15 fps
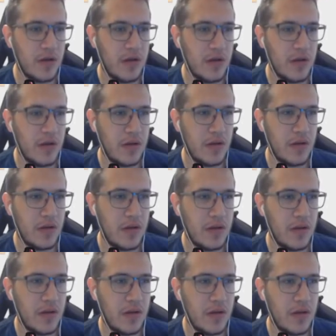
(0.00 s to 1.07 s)

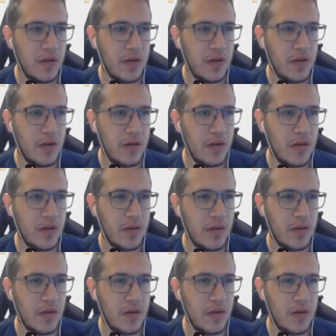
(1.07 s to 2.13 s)

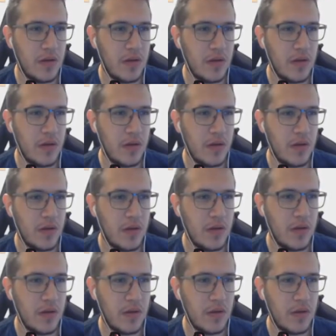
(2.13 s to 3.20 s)

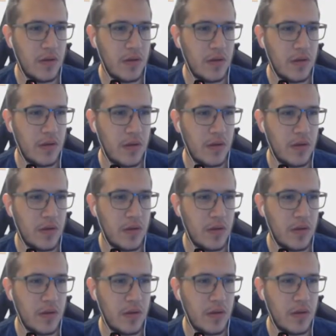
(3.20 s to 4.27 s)

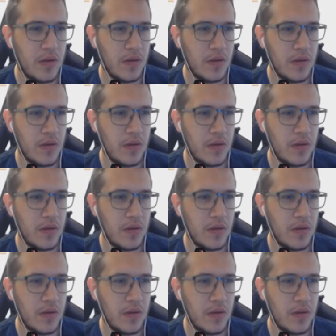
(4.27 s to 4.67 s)
No one is speaking in this clip.